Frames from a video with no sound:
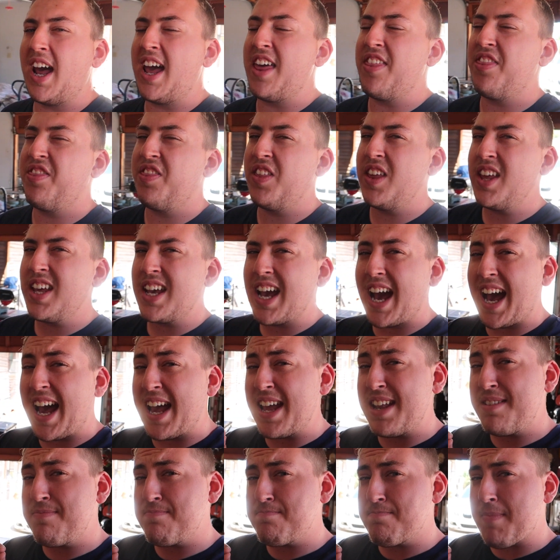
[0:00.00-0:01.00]
I think
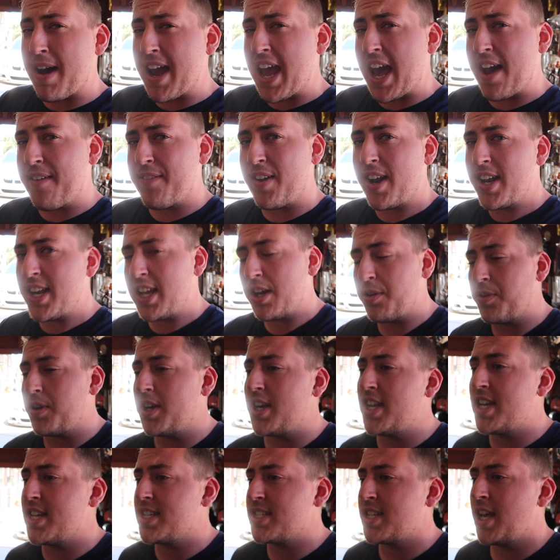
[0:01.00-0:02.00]
I might have an idea
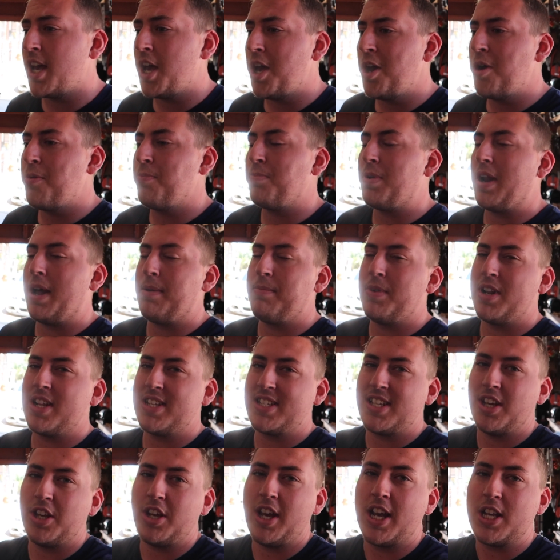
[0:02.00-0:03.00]
what it is, but I'm
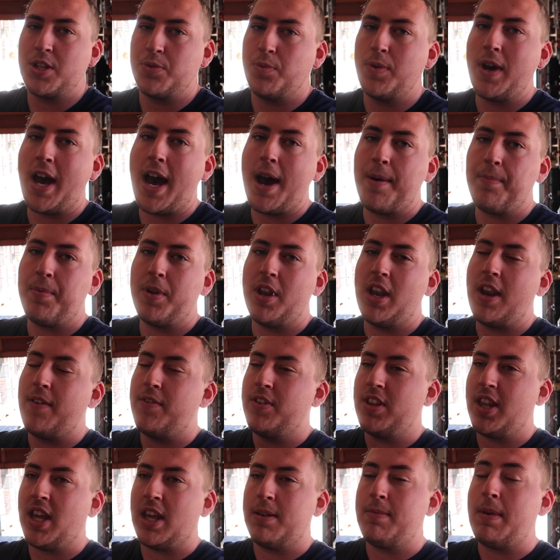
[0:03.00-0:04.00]
going to tell you guys what happened and
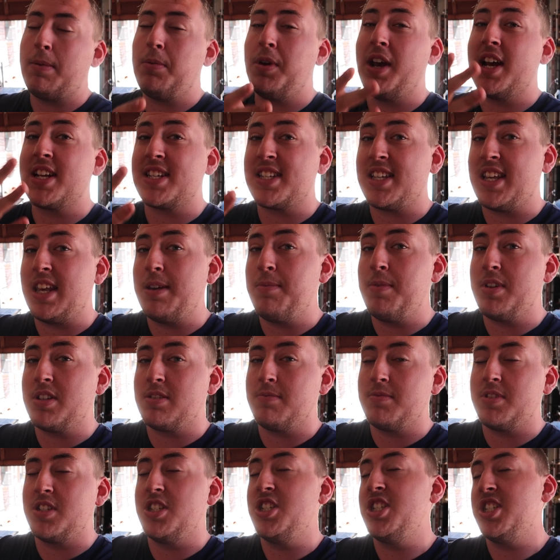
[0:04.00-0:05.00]
everything, and maybe you guys can give me
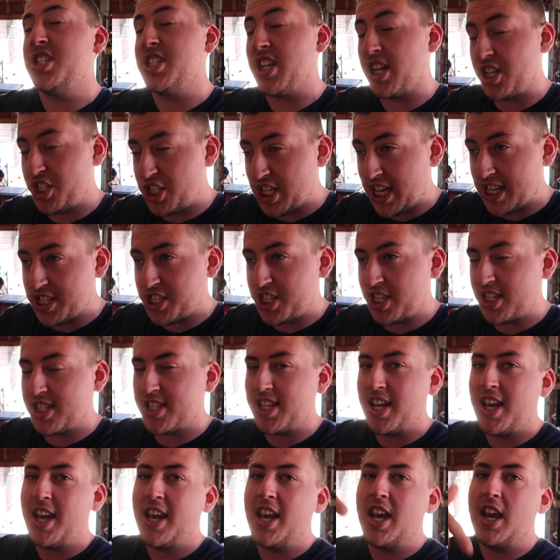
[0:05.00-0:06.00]
some
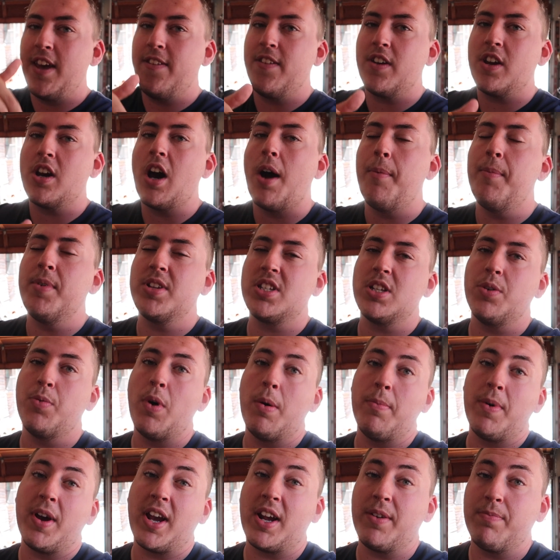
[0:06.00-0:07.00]
suggestions in the comments on
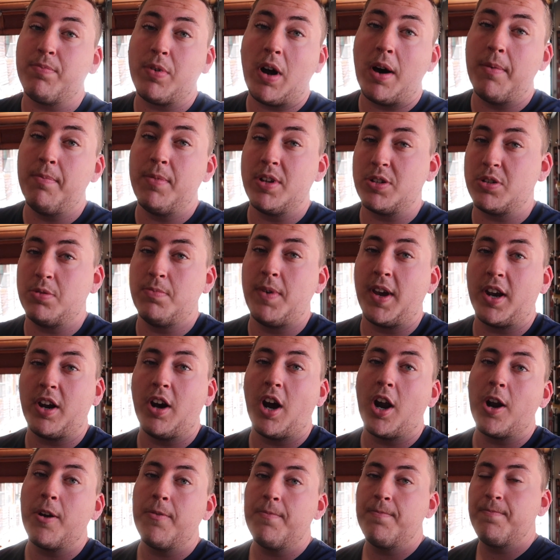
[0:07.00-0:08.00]
what my problem is with my
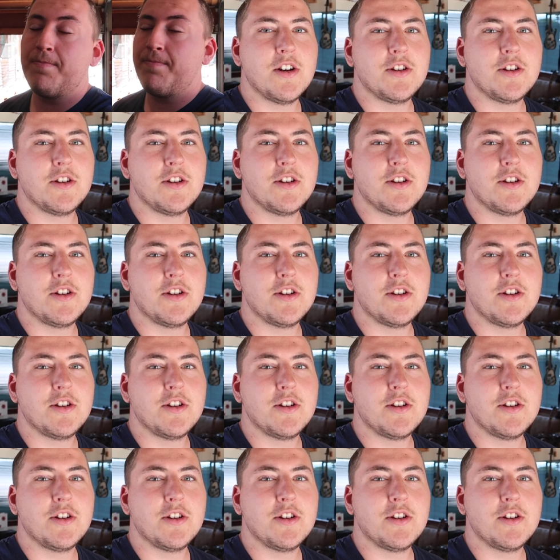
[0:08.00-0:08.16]
car.